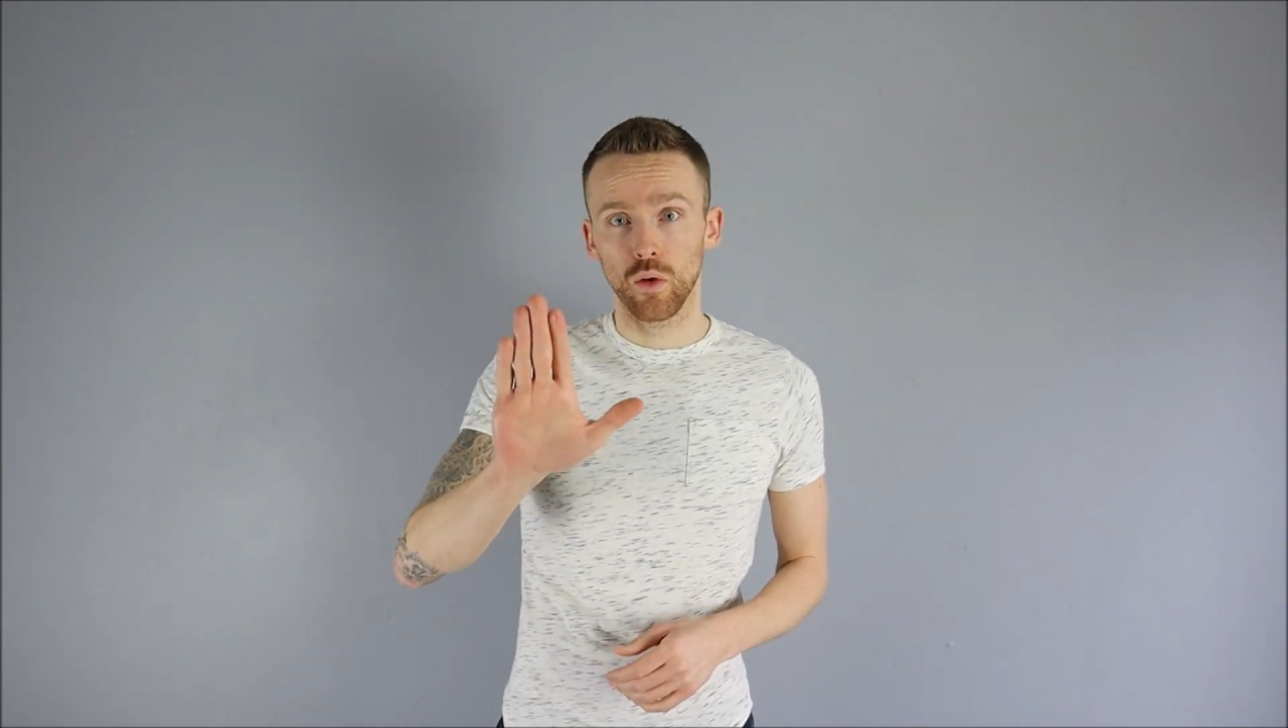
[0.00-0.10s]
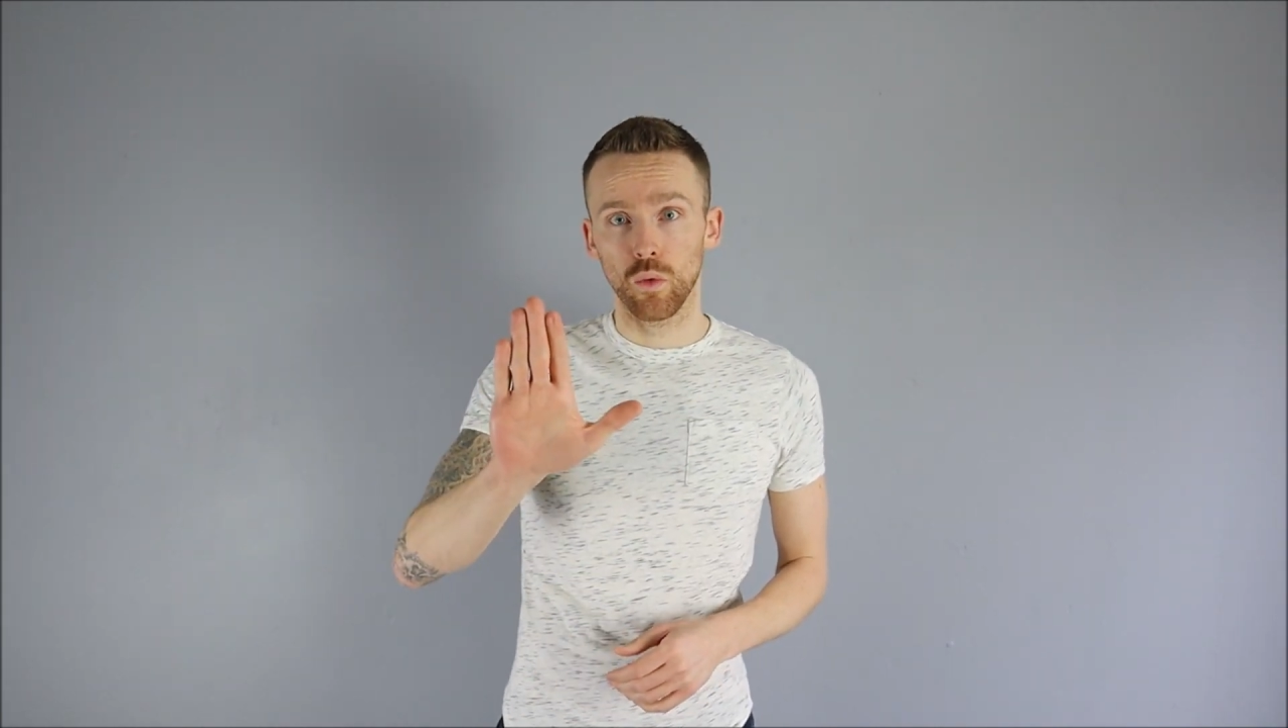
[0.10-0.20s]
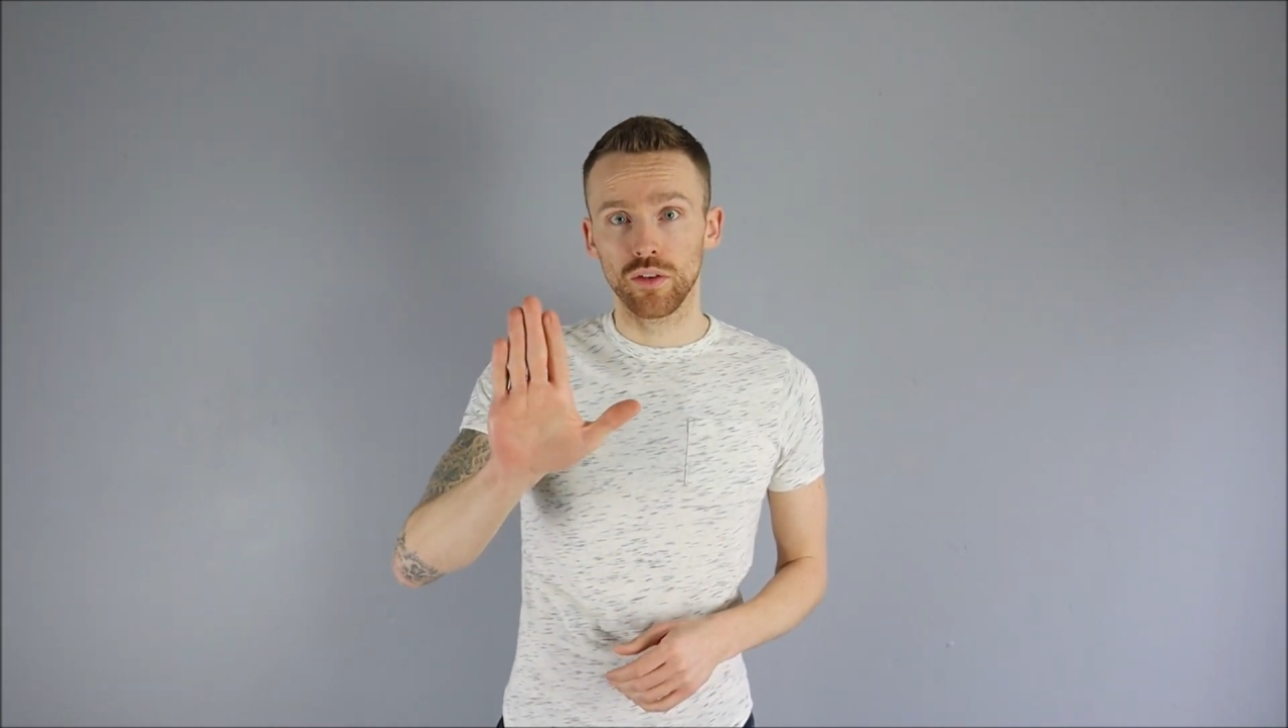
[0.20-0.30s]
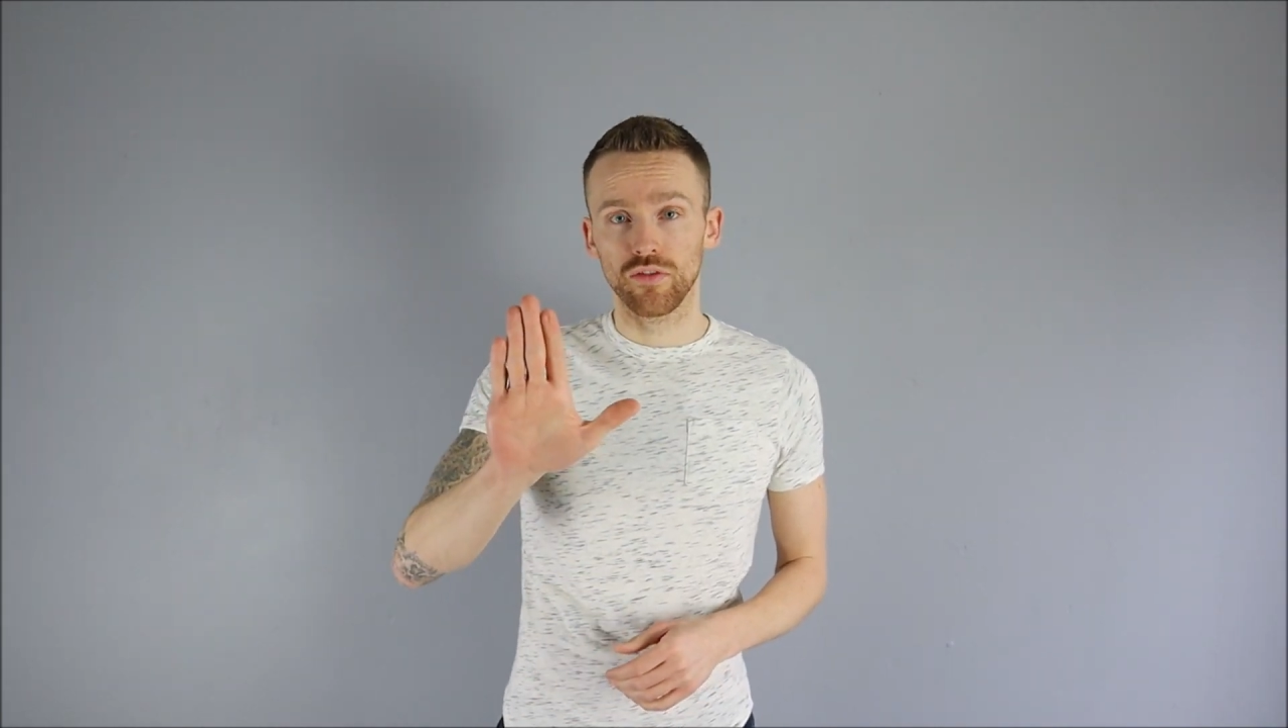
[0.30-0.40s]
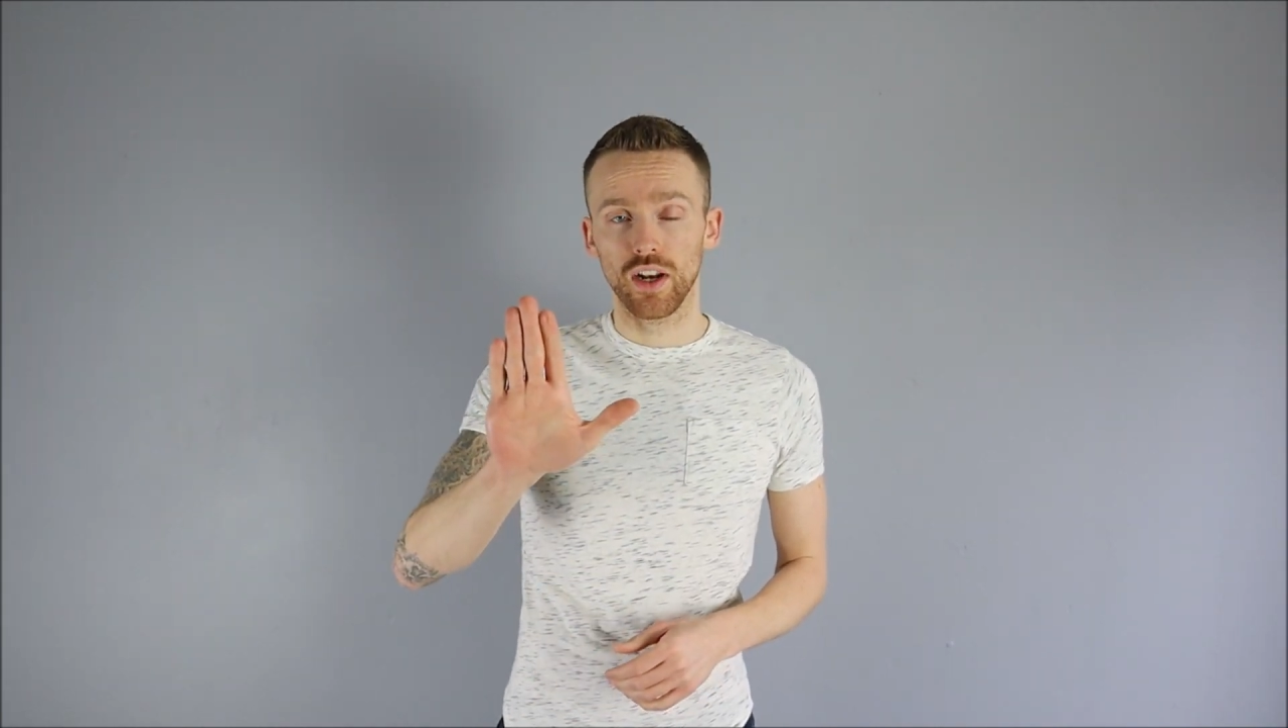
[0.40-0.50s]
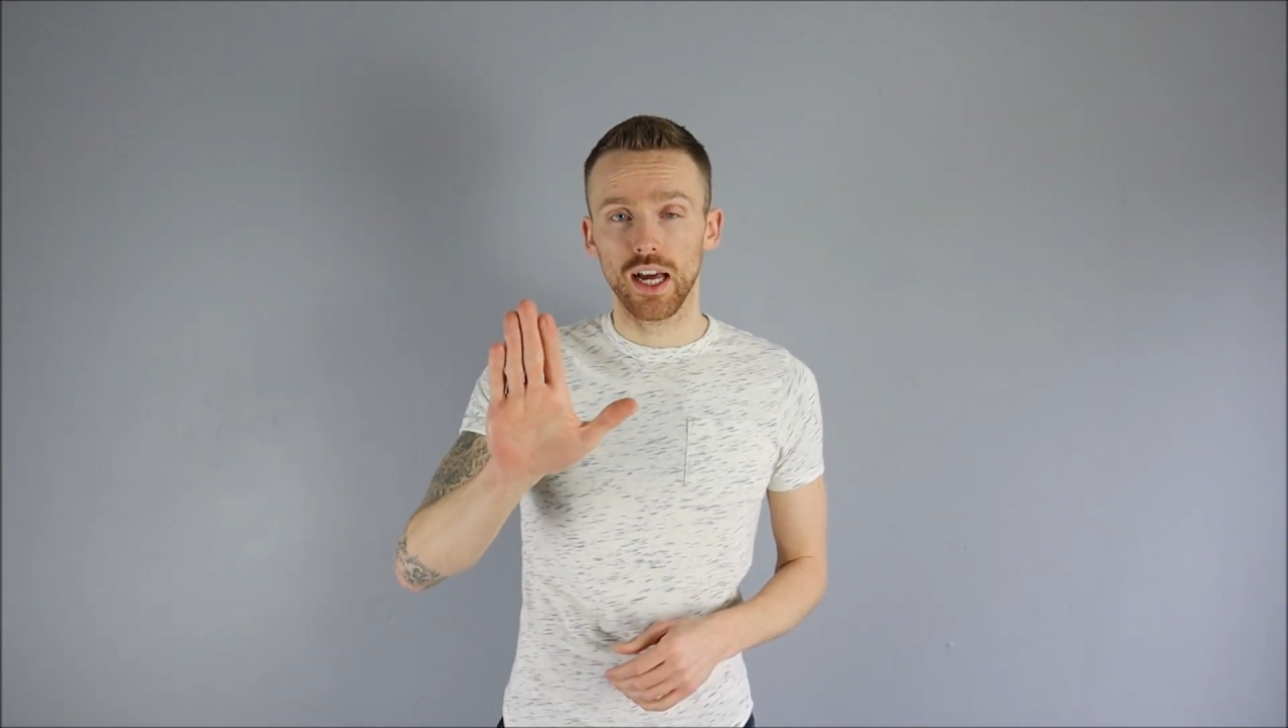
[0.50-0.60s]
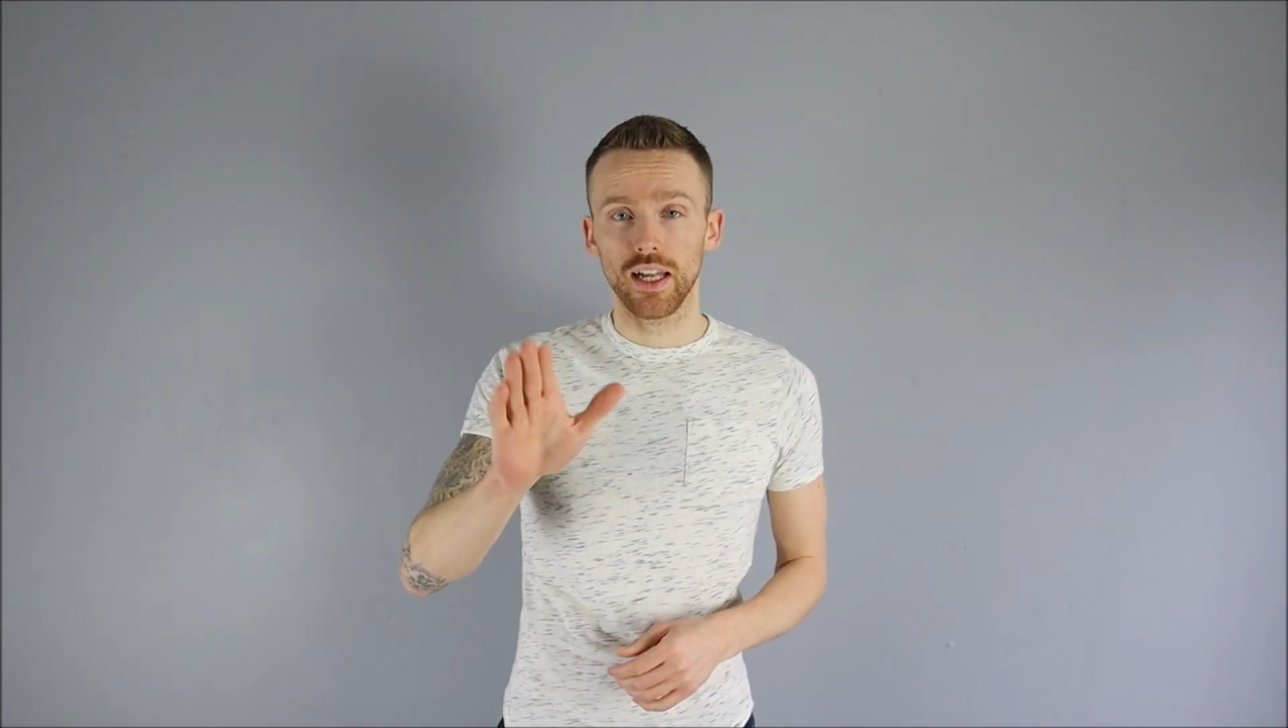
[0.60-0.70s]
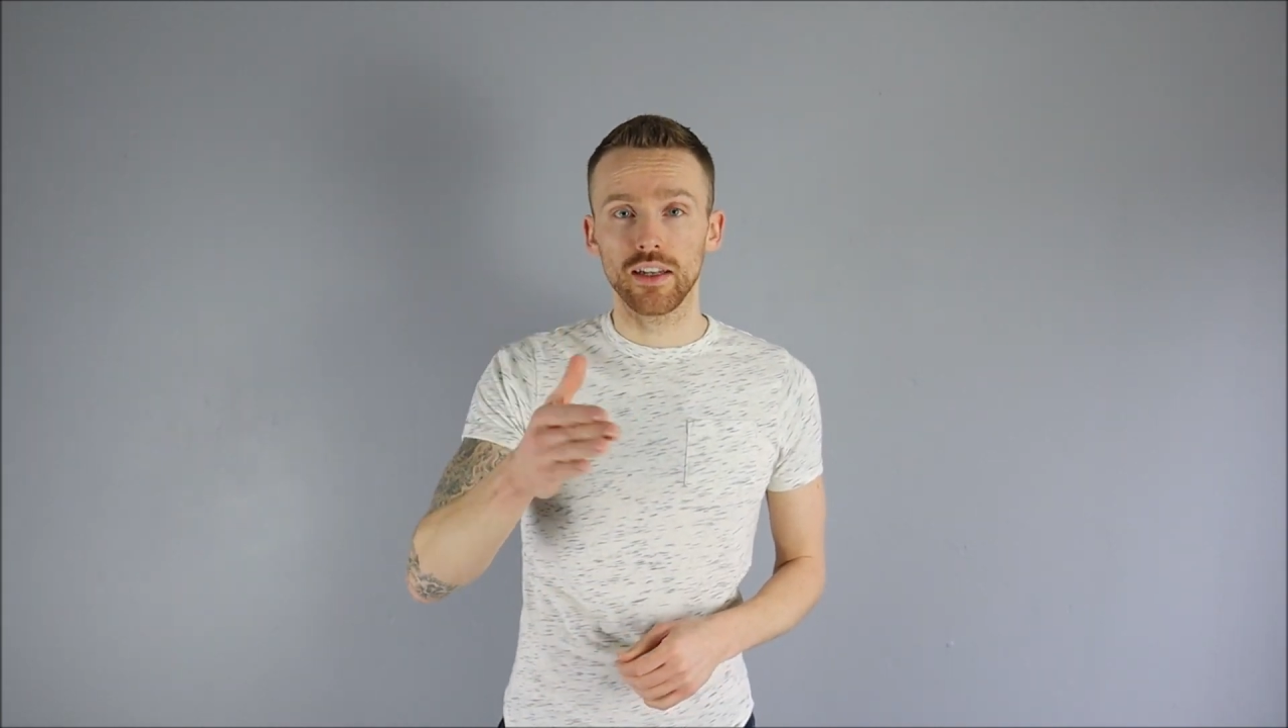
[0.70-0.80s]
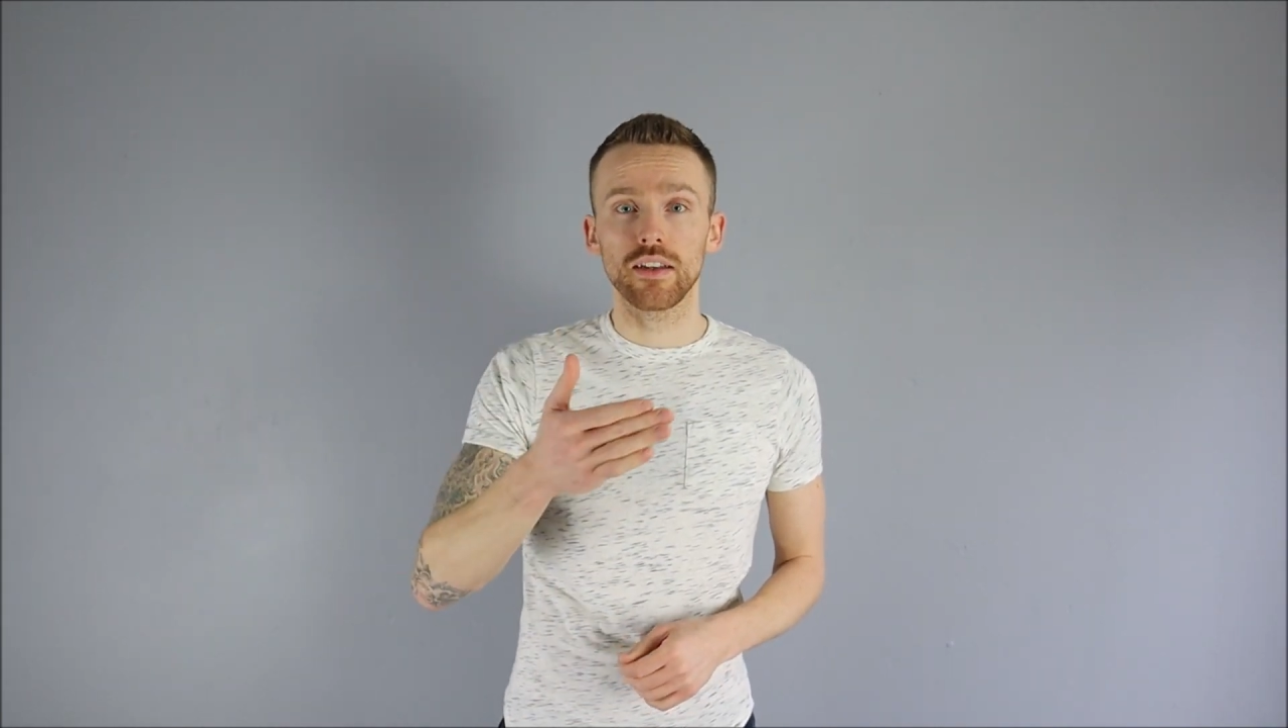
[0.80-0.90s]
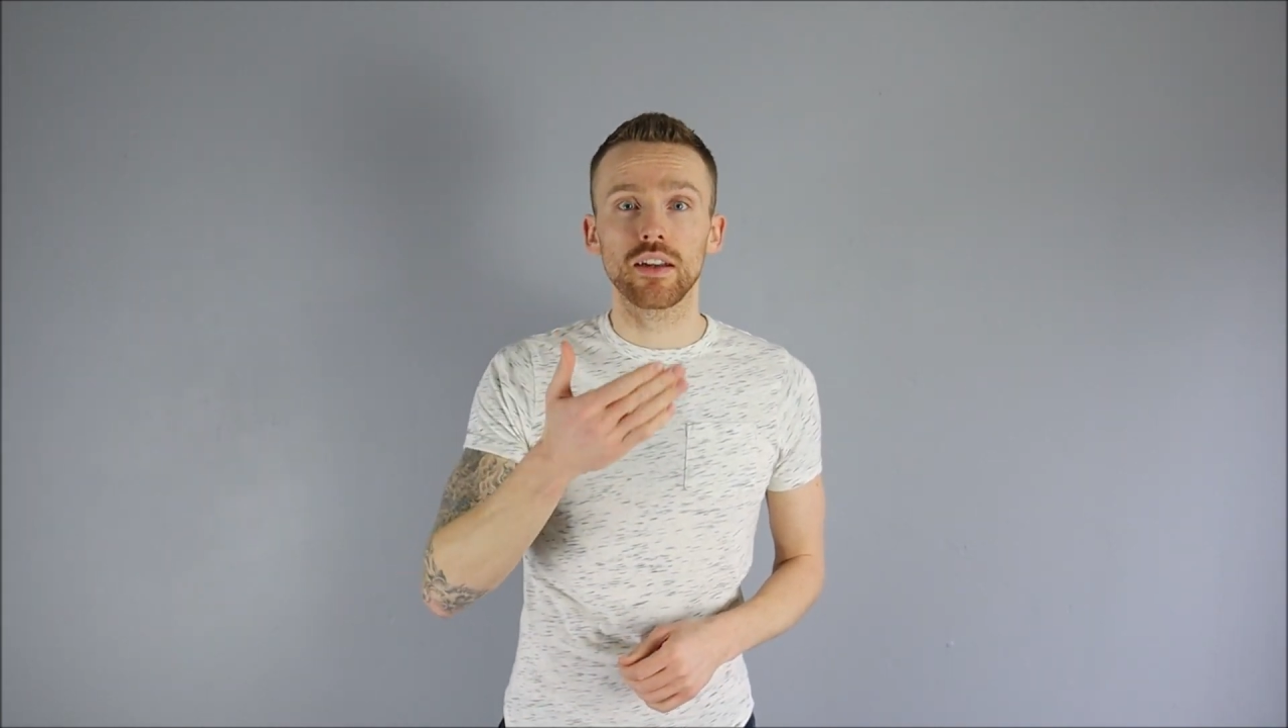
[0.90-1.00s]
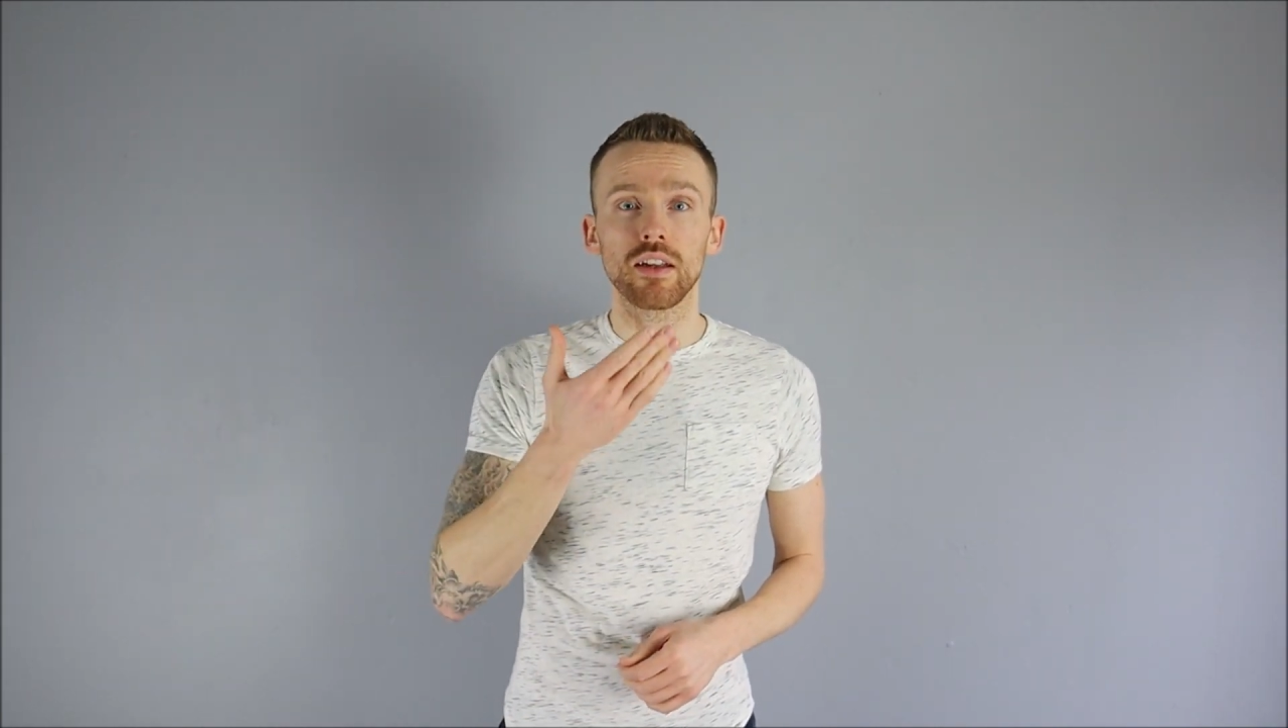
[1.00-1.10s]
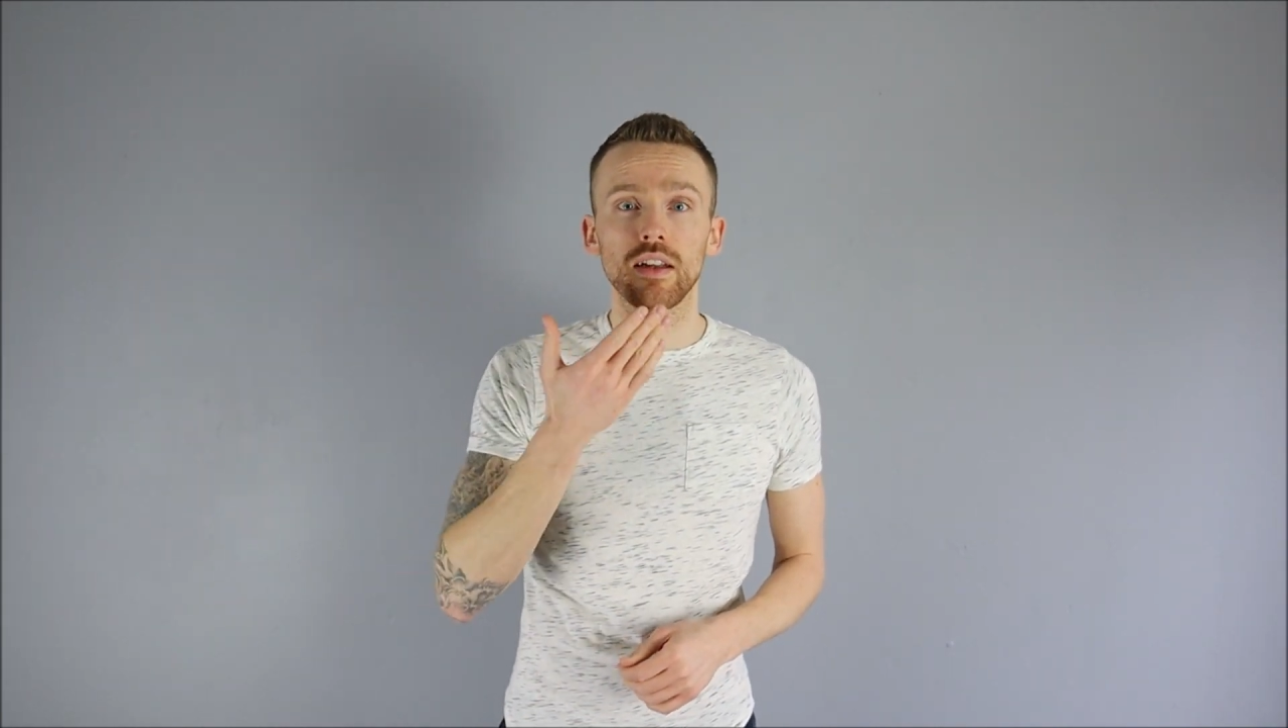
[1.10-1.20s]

one flat hand,